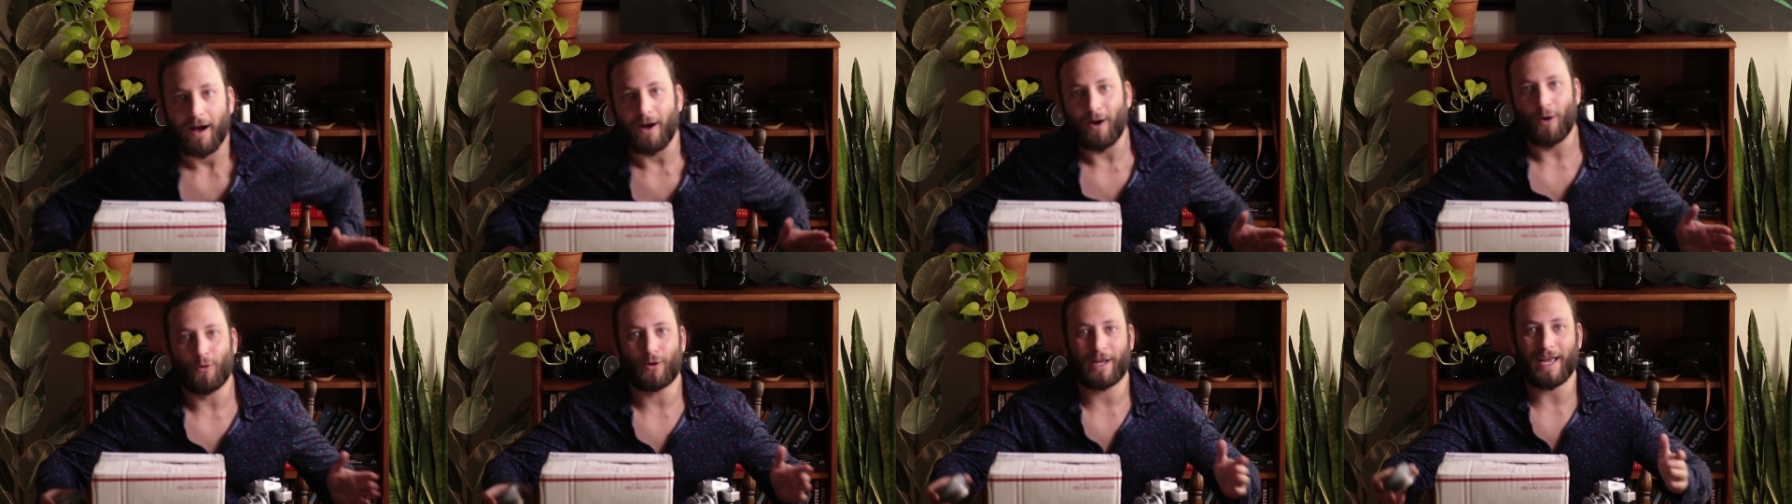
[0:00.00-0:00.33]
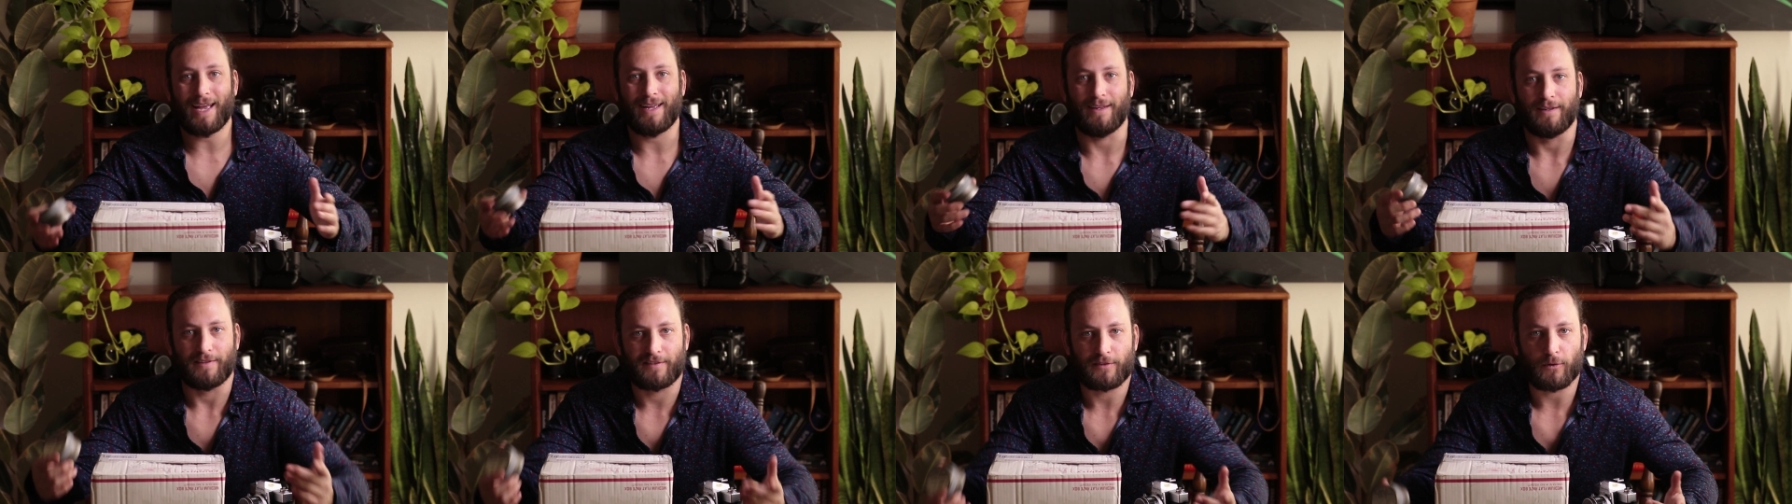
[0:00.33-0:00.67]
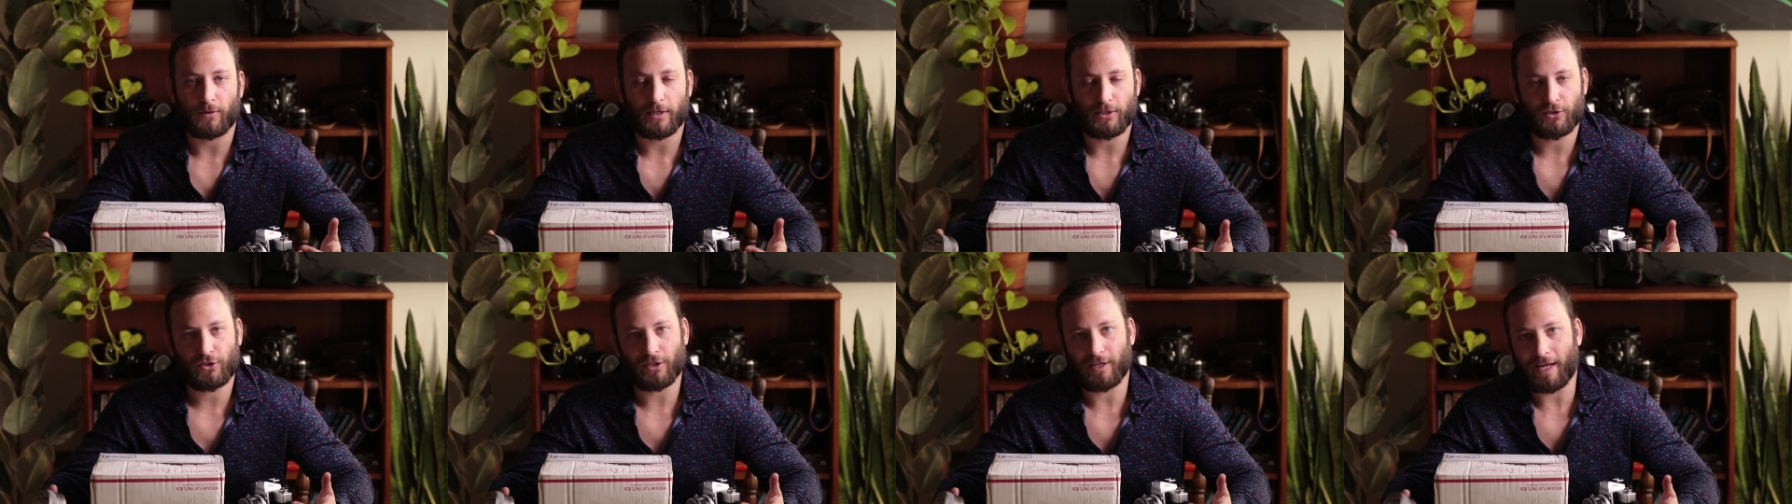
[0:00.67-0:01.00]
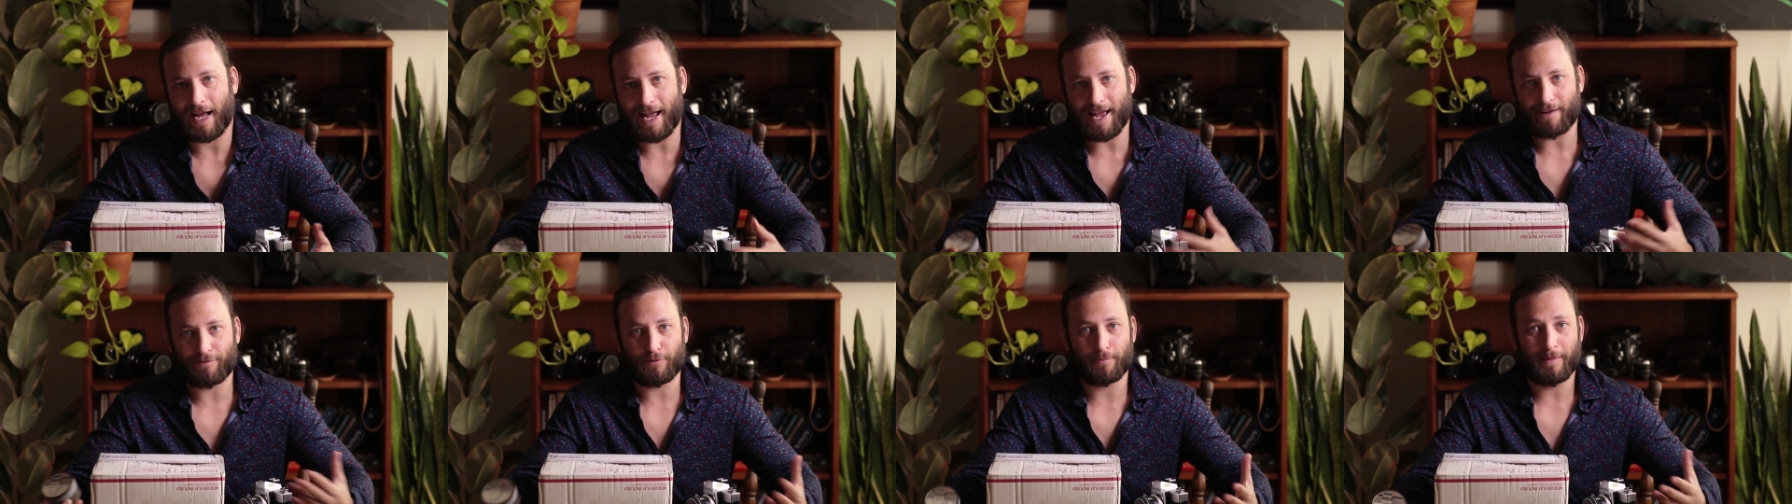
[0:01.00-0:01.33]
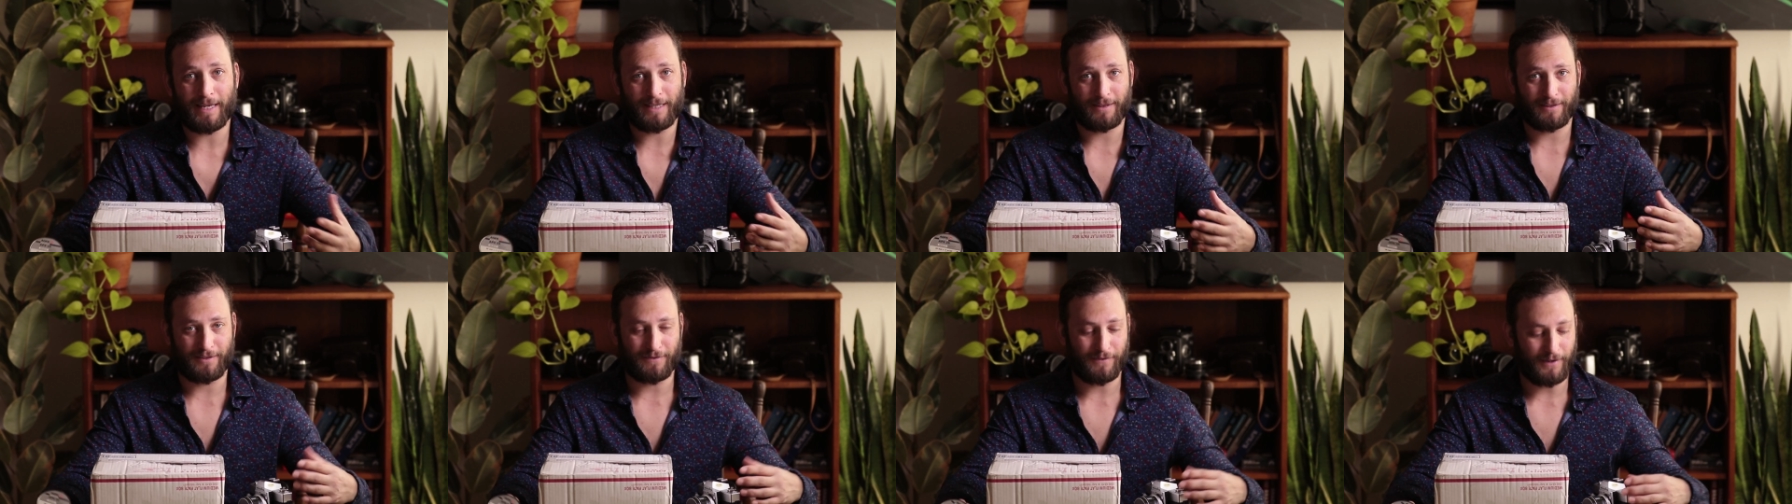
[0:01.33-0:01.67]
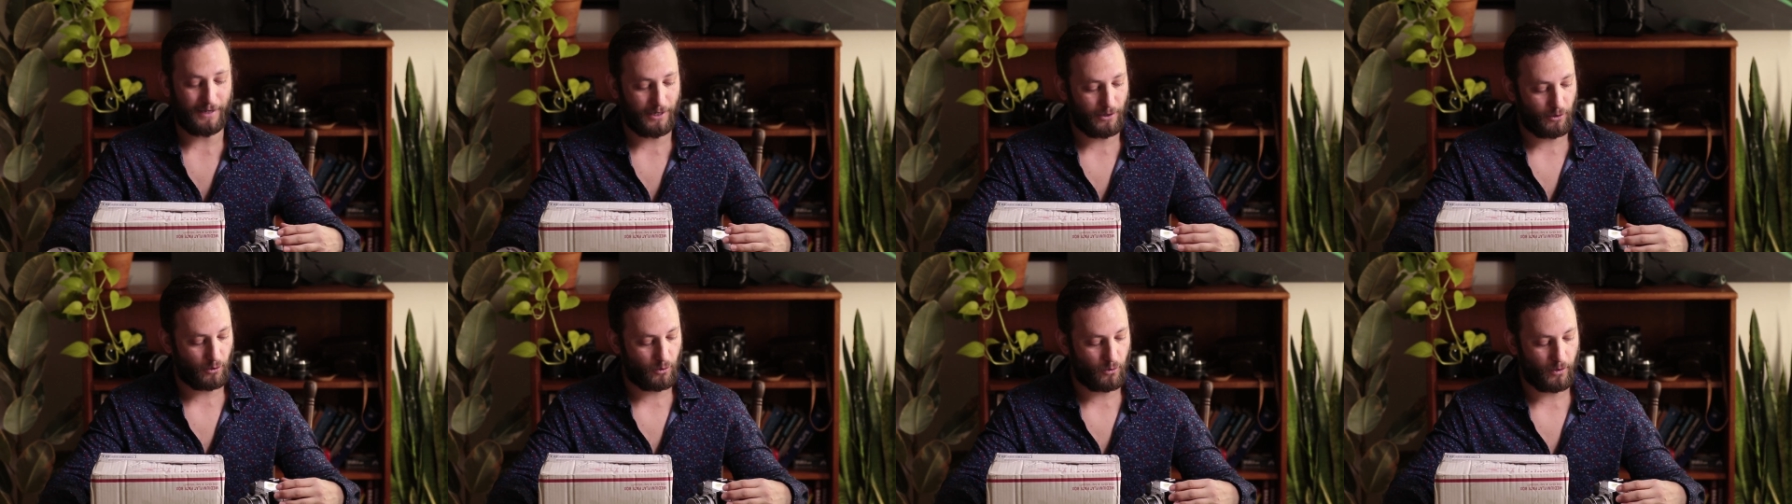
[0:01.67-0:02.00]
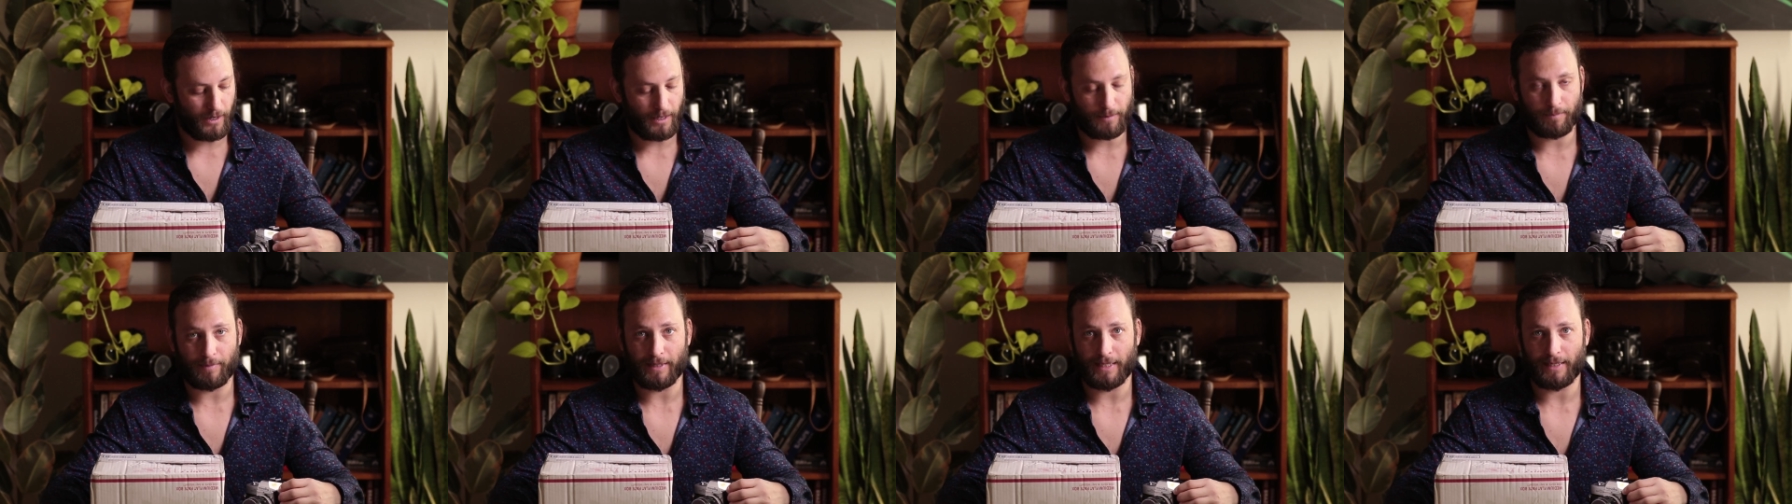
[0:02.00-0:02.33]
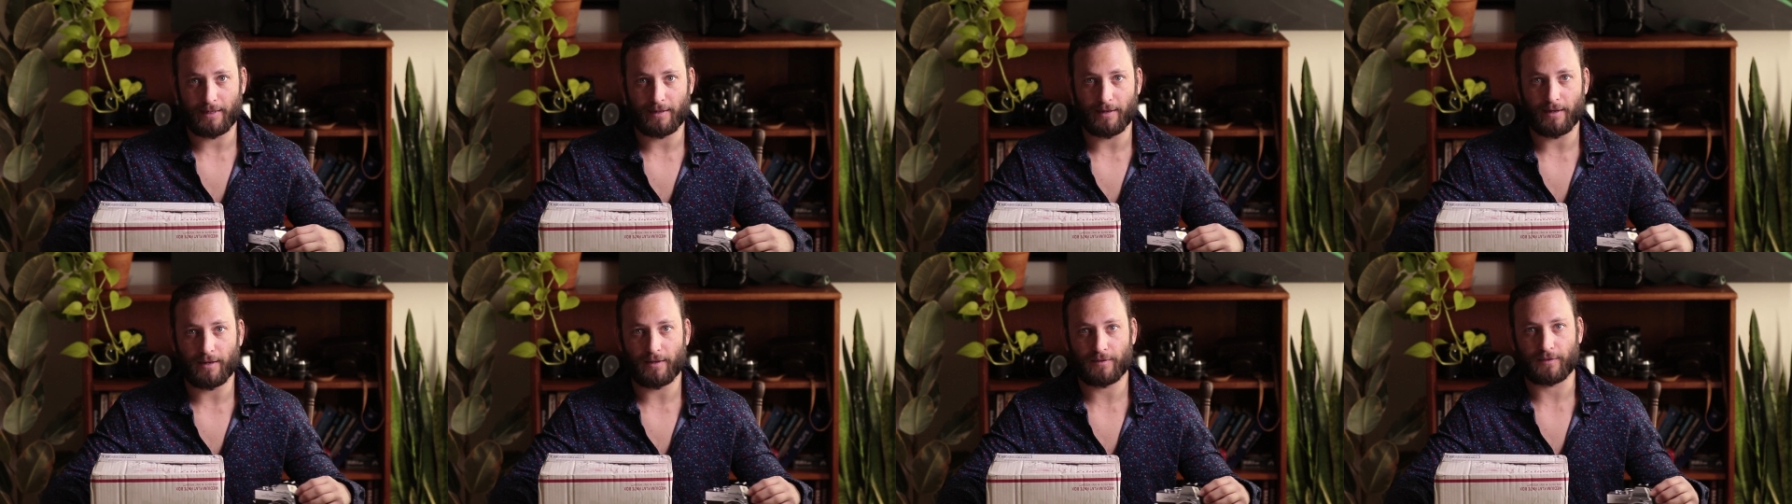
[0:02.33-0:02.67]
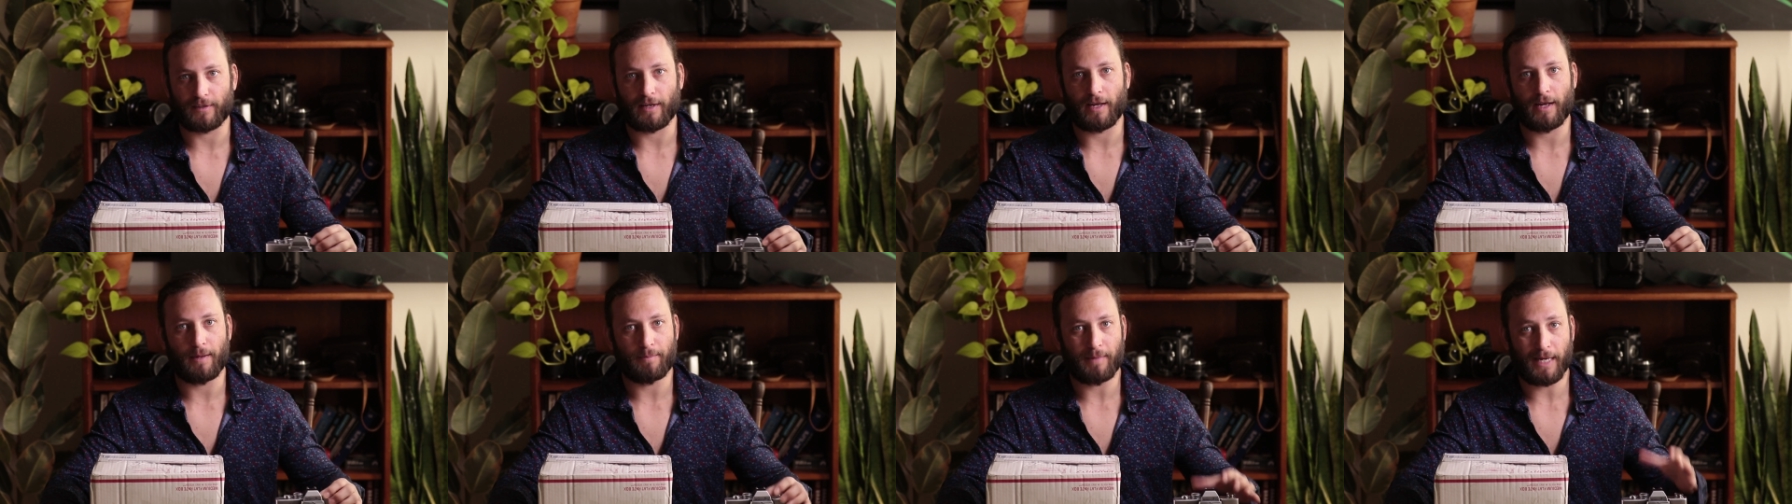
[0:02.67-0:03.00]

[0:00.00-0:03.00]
Okay, so I, I have to make this video quick because uh,